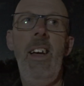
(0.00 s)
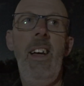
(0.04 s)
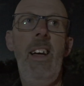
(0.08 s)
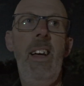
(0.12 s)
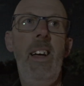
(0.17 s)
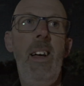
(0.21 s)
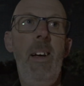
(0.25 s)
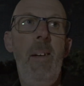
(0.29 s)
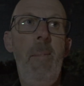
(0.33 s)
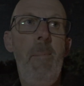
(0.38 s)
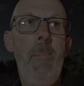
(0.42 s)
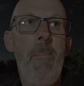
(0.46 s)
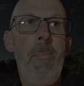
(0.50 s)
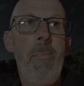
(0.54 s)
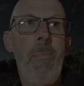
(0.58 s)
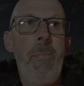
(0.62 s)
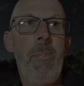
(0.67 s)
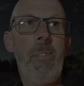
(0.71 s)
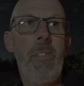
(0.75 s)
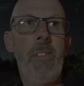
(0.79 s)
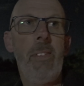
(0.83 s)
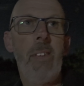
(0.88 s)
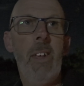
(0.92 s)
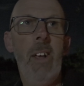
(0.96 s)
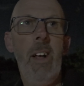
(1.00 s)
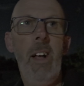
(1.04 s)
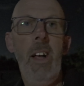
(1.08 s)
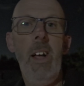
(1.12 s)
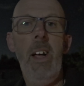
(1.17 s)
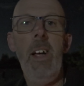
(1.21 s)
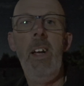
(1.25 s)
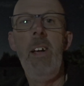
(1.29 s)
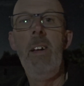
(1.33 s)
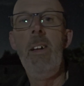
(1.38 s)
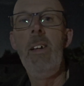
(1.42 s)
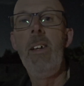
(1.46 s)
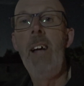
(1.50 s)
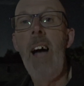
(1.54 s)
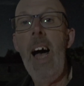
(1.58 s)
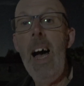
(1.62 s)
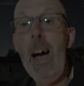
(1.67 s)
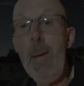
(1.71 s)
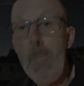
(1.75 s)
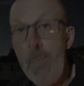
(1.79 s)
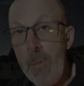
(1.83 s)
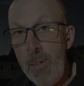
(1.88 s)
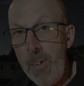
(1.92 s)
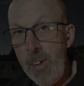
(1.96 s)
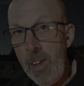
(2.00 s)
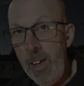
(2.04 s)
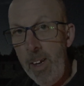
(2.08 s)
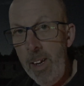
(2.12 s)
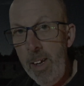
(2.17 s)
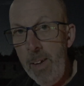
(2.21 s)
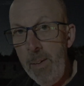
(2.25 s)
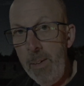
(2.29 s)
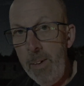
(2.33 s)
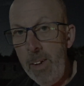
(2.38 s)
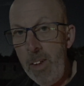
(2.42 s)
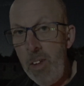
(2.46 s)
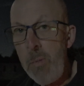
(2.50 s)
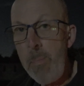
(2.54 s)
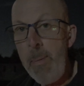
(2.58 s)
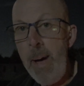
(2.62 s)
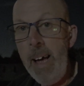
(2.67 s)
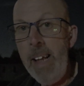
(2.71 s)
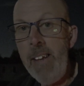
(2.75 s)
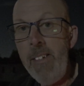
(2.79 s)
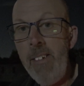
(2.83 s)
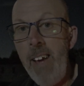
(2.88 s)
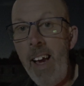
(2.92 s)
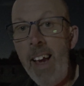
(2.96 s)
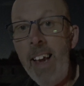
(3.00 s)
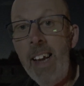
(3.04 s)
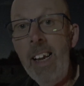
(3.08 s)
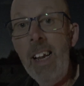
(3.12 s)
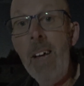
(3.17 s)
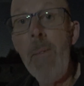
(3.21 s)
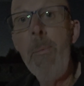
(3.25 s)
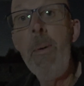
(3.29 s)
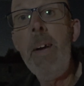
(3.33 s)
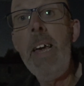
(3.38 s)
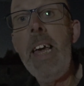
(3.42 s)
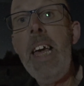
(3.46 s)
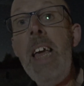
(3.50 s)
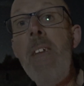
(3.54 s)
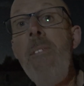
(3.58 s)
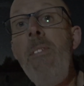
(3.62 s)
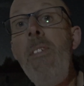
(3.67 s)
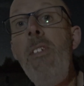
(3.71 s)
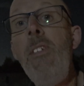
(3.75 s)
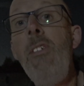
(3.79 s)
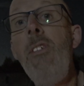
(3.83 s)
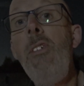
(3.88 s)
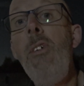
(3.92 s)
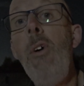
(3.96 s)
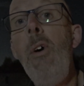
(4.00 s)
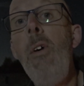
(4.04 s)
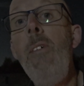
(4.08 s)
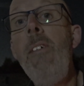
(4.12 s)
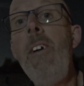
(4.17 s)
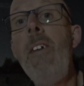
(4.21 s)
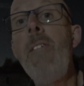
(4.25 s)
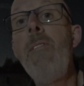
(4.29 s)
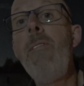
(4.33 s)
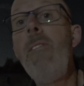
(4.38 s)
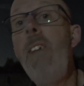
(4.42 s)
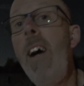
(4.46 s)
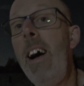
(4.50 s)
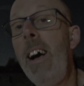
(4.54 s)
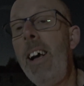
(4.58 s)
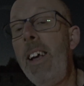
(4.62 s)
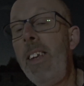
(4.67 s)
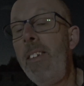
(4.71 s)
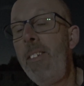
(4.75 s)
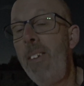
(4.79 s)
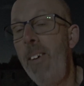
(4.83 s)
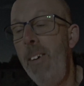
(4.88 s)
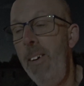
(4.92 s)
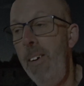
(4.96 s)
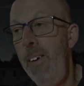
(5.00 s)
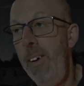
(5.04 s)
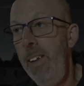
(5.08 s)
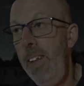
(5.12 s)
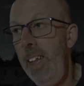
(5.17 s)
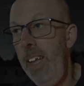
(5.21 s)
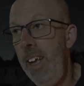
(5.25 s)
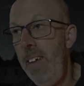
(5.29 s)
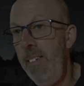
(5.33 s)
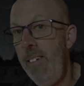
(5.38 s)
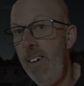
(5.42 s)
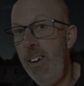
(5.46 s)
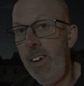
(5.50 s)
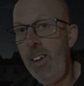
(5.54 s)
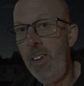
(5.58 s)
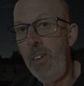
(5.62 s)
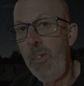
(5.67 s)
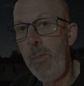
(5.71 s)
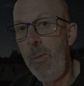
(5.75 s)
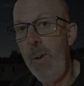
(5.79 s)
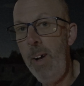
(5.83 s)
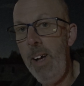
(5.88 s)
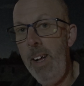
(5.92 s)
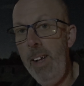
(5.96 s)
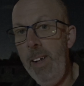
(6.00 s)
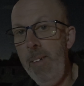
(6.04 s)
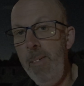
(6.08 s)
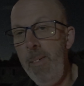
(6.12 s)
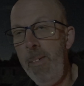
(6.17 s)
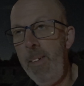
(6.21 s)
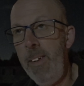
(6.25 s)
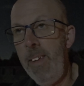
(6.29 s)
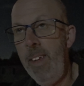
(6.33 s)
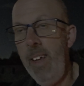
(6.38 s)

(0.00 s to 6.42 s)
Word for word: Um, absolutely spectacular. We even saw it rise earlier on as well.